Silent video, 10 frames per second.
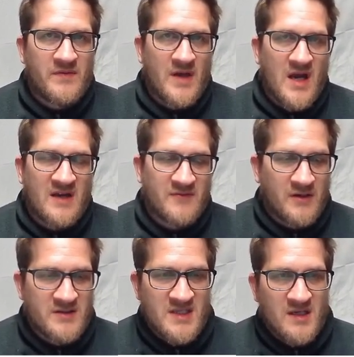the high
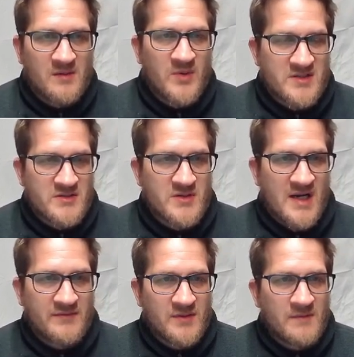frequency compression driver.